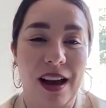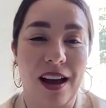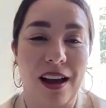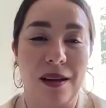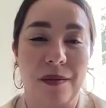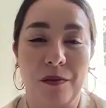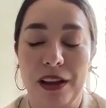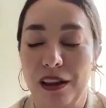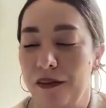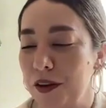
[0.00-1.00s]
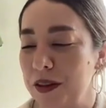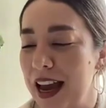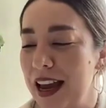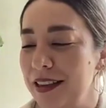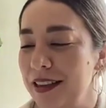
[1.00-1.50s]
Yeah. Um, and we love those
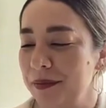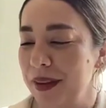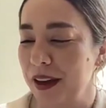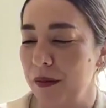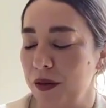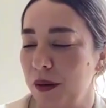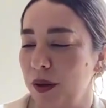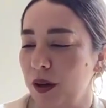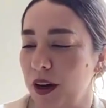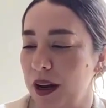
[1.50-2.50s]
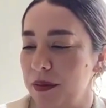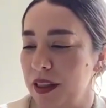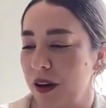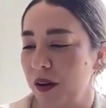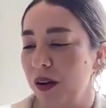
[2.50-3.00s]
guys that come through our program.
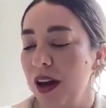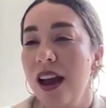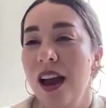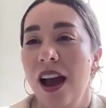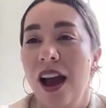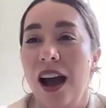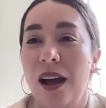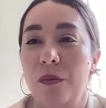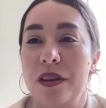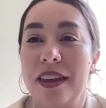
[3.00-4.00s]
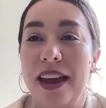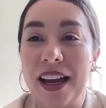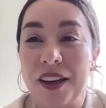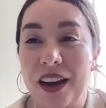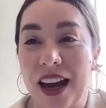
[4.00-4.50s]
So um, with
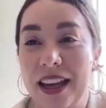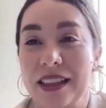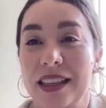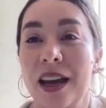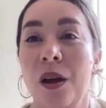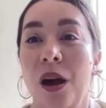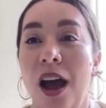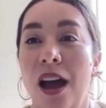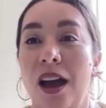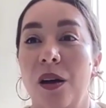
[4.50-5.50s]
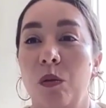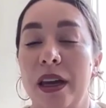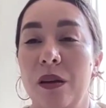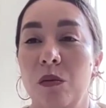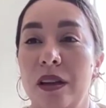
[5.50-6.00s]
that, you guys, uh,
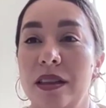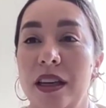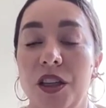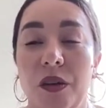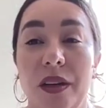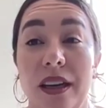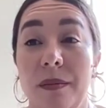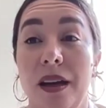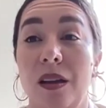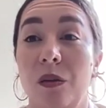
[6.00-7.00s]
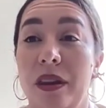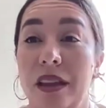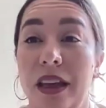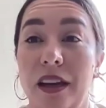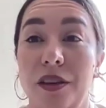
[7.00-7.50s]
we will send you an email with
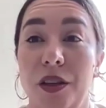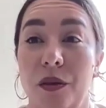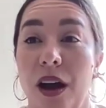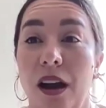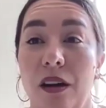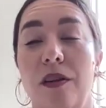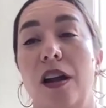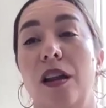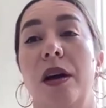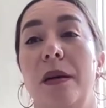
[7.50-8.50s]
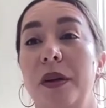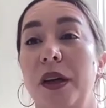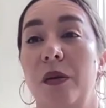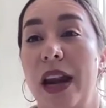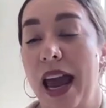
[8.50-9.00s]
a link to our follow-up
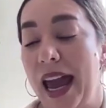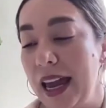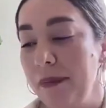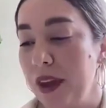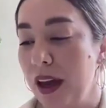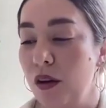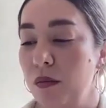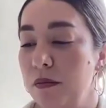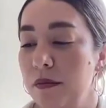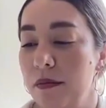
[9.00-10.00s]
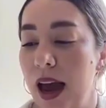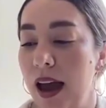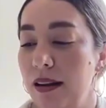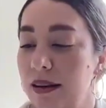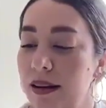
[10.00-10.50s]
Q&A. I hope,
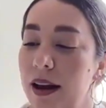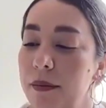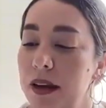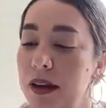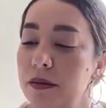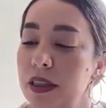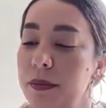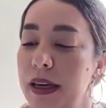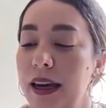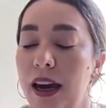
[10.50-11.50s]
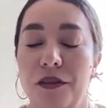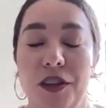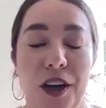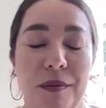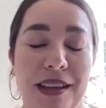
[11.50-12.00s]
Matt, I'm not speaking out of
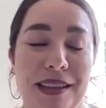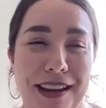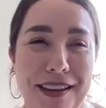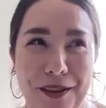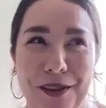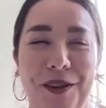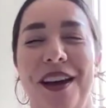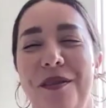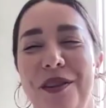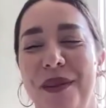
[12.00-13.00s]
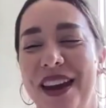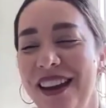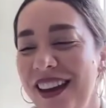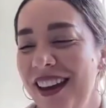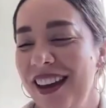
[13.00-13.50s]
turn by saying that you'll do that with
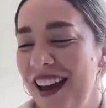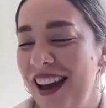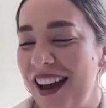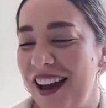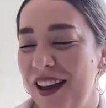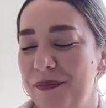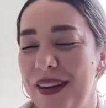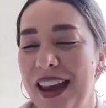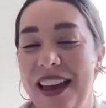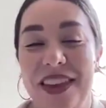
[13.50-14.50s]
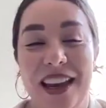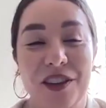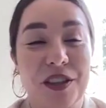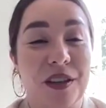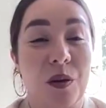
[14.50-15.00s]
me. Um, and
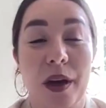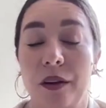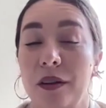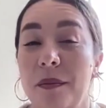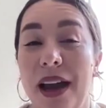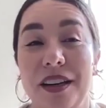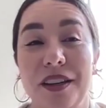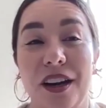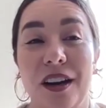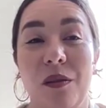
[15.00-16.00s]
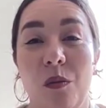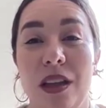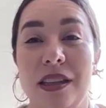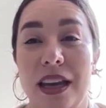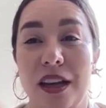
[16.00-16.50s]
then just a quick reminder,
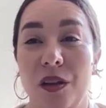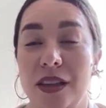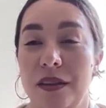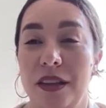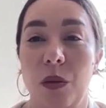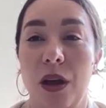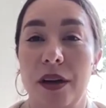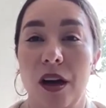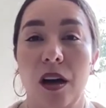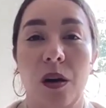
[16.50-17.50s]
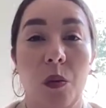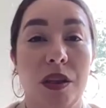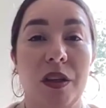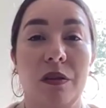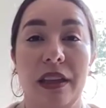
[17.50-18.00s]
once I close out this webinar or
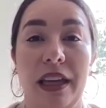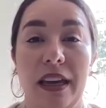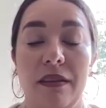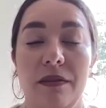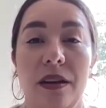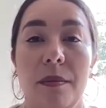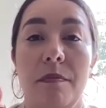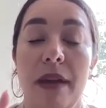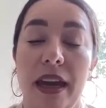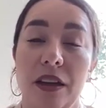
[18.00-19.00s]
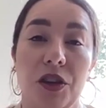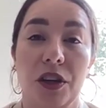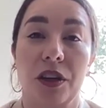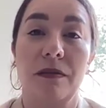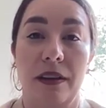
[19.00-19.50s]
once you leave, make sure
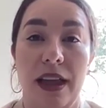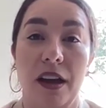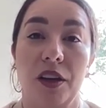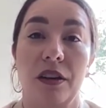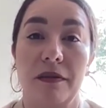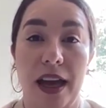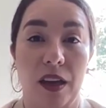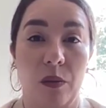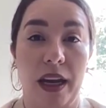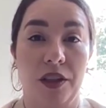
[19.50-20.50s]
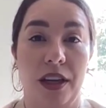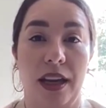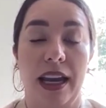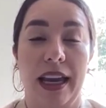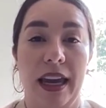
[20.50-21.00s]
you fill out your
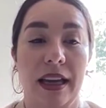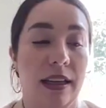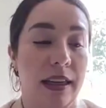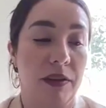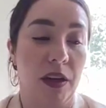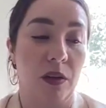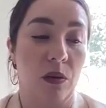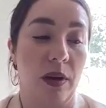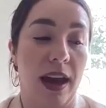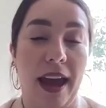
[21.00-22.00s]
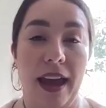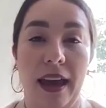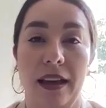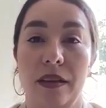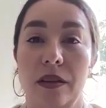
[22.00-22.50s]
evaluation. I can't give you
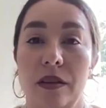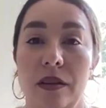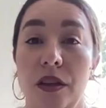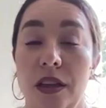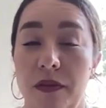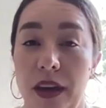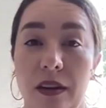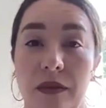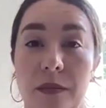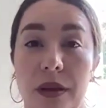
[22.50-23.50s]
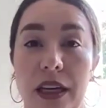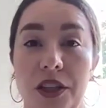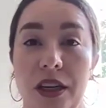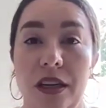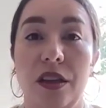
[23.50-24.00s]
a certificate of
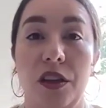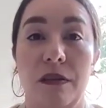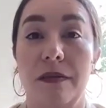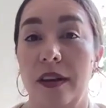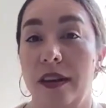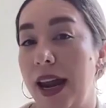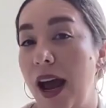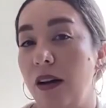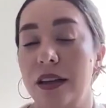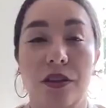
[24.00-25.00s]
completion until you fill that out.